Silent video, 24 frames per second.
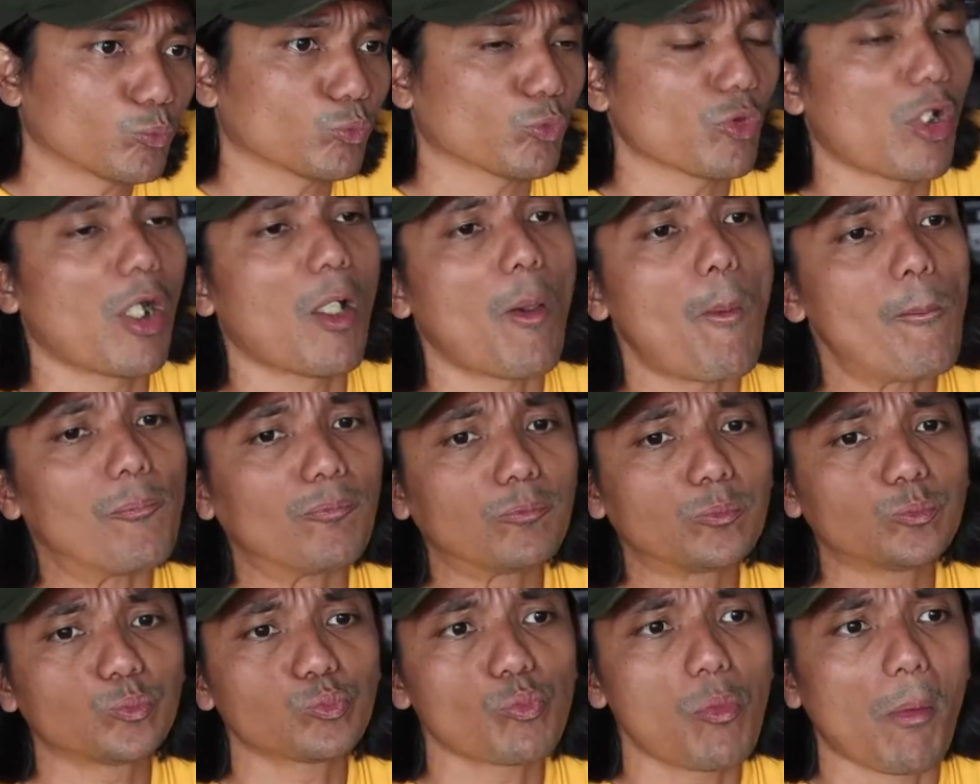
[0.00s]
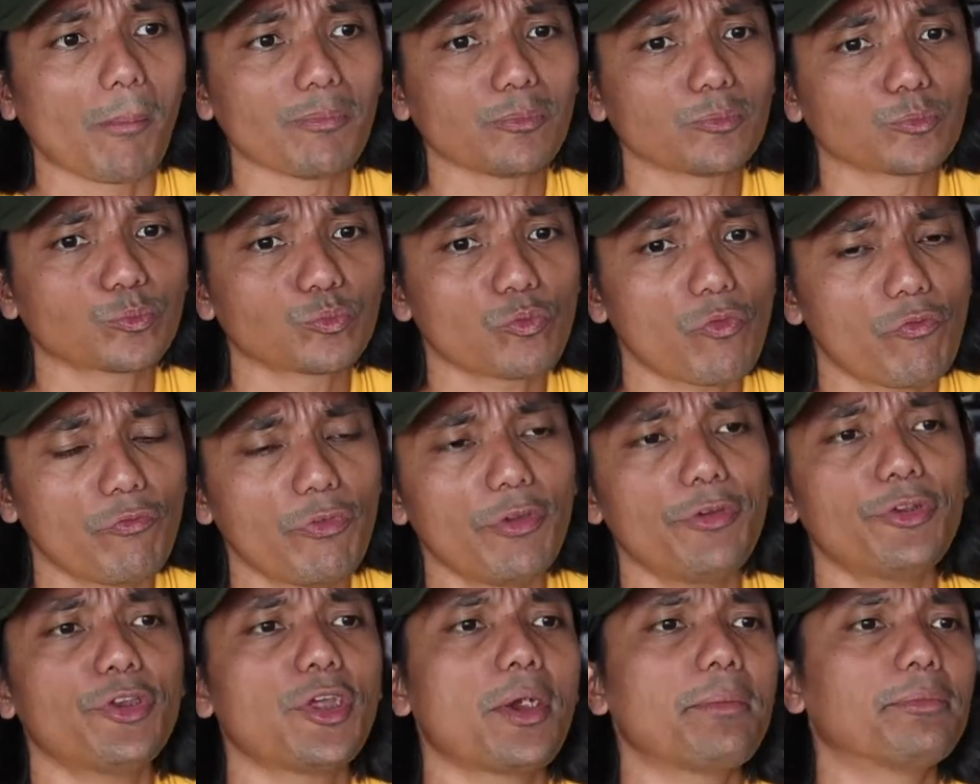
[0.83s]
Now,
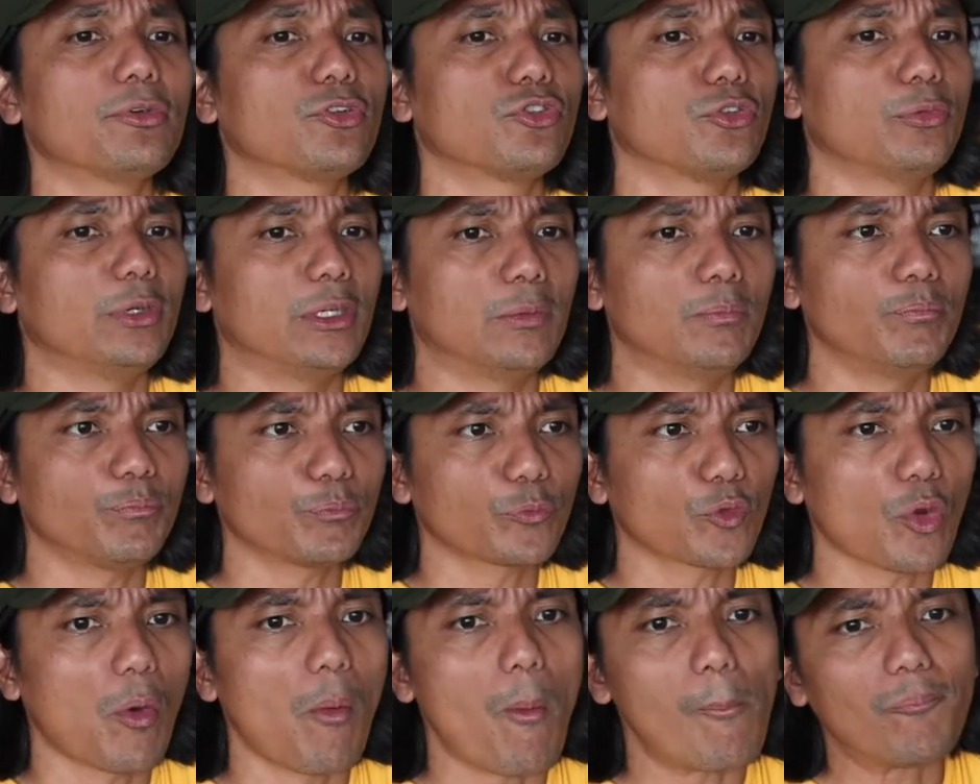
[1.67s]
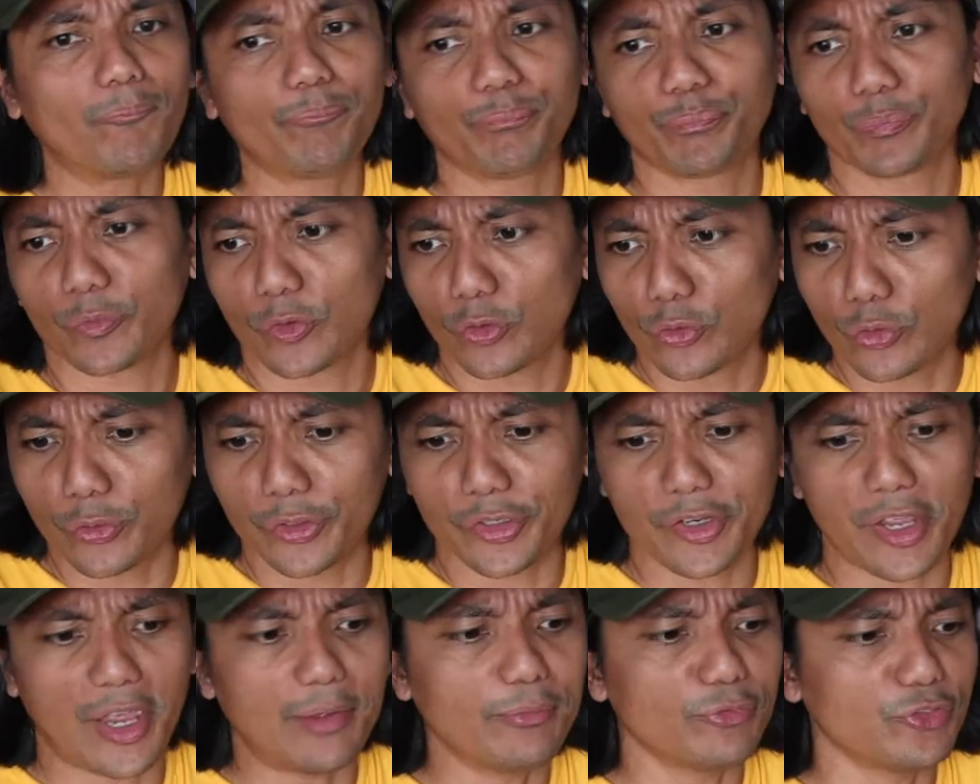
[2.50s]
Veveonah Mosibin,
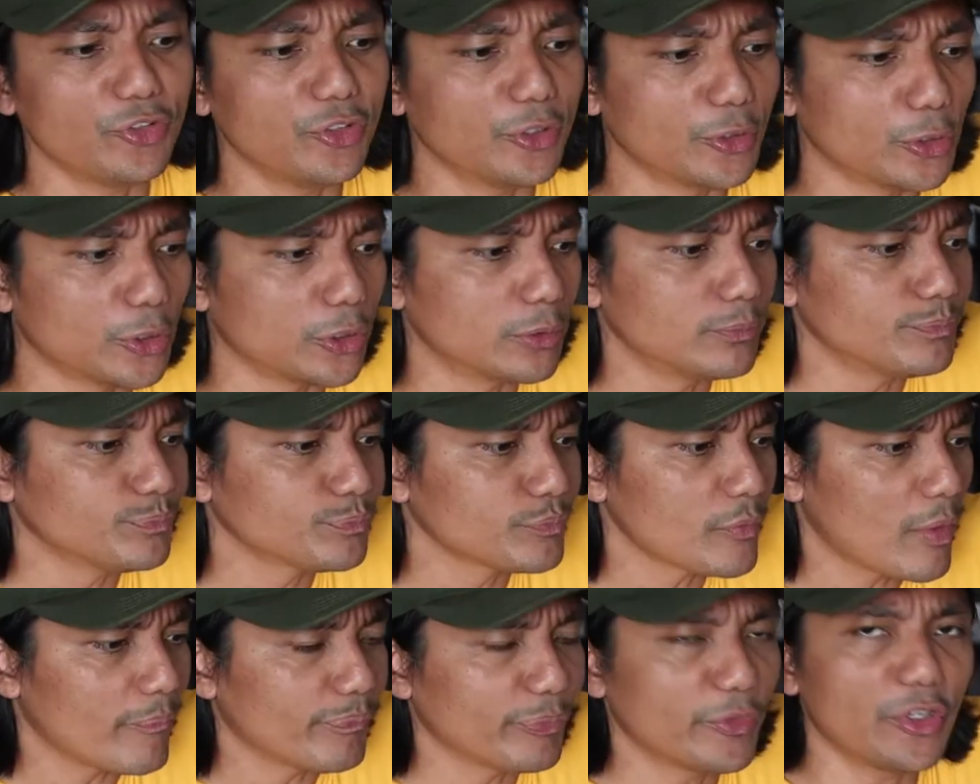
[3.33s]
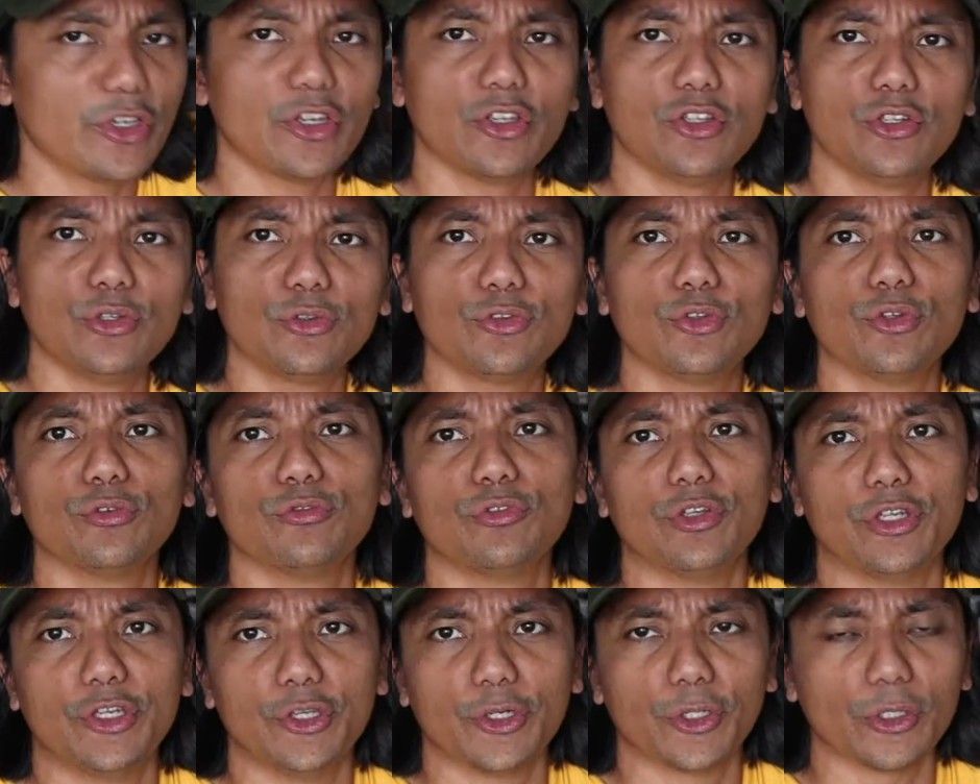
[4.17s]
during the MCO, did a YouTube
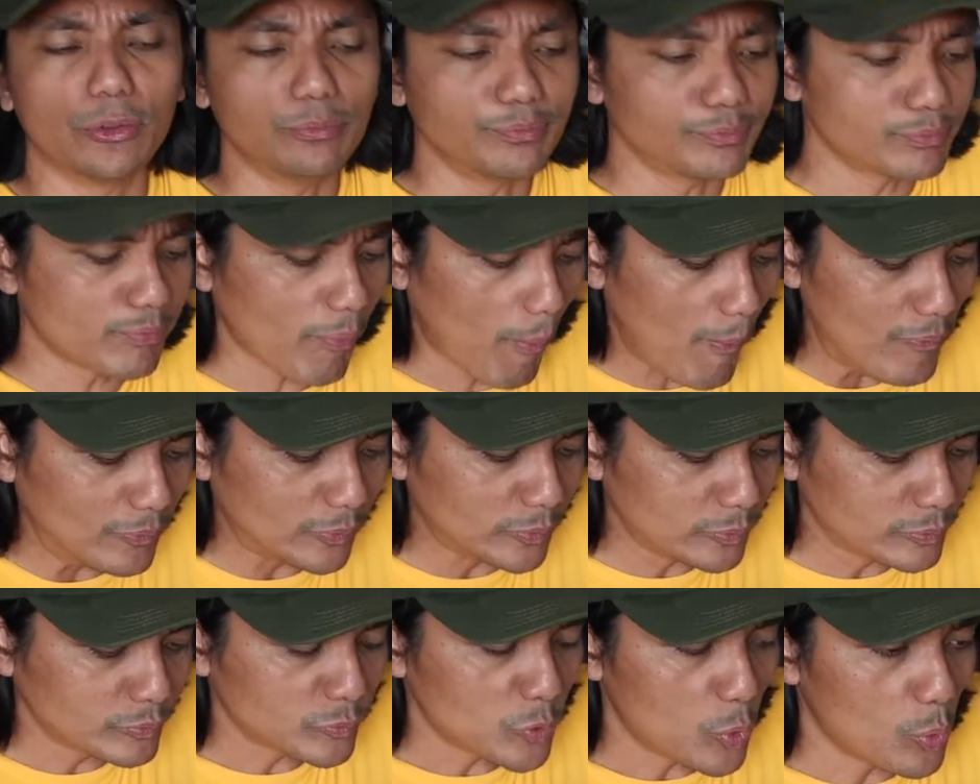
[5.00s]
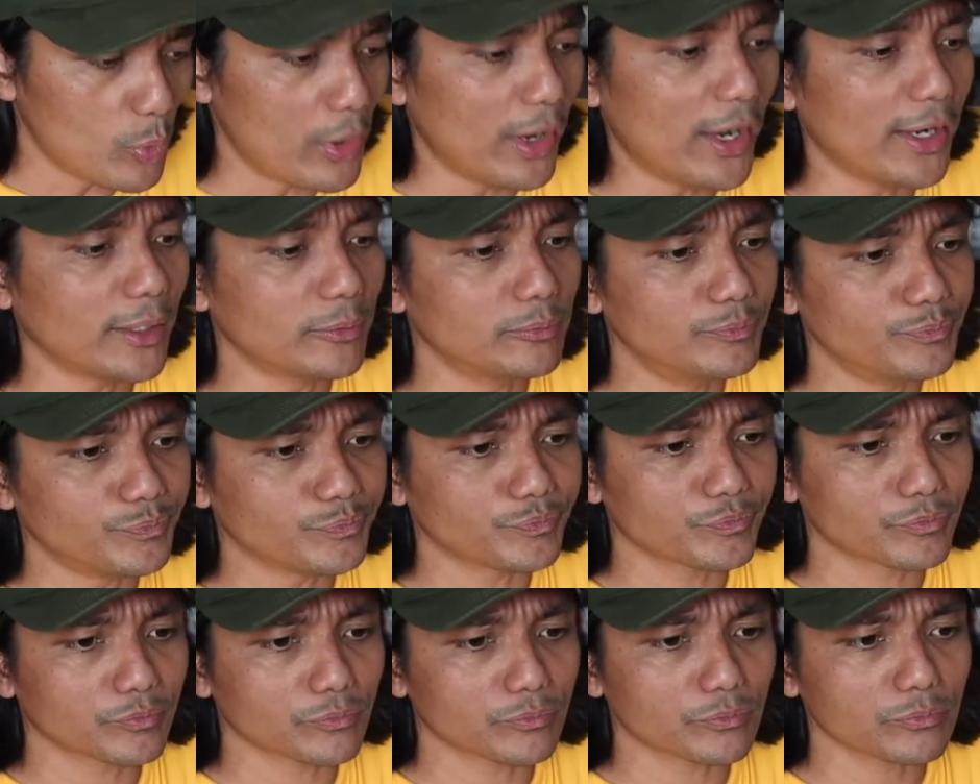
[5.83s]
video where
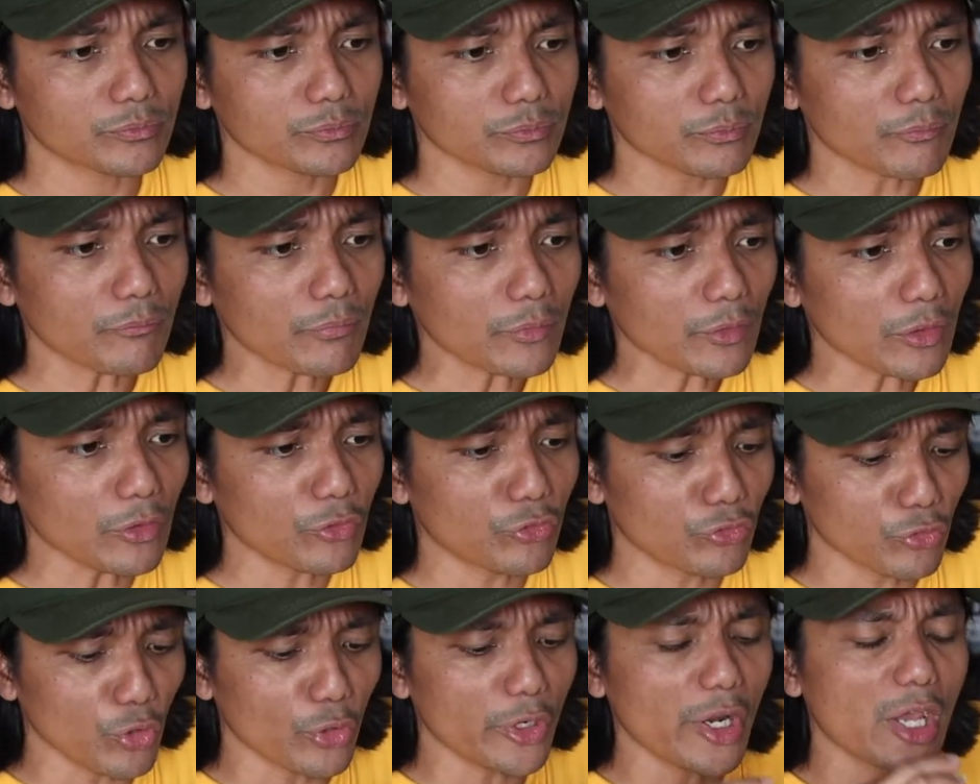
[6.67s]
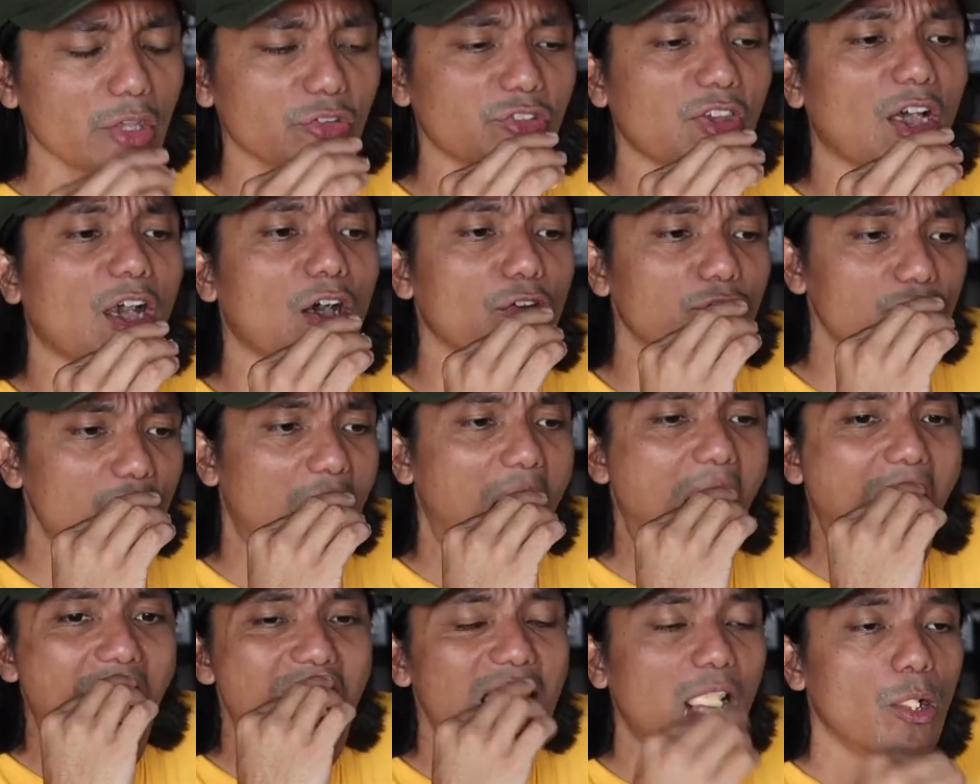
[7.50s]
showed
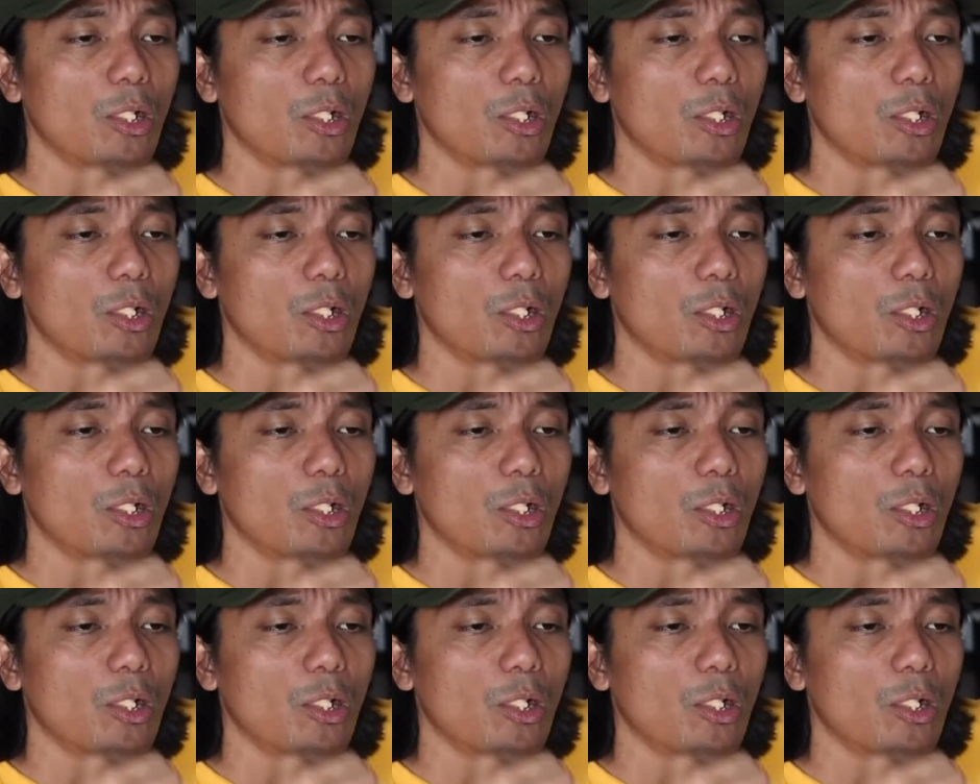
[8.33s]
herself.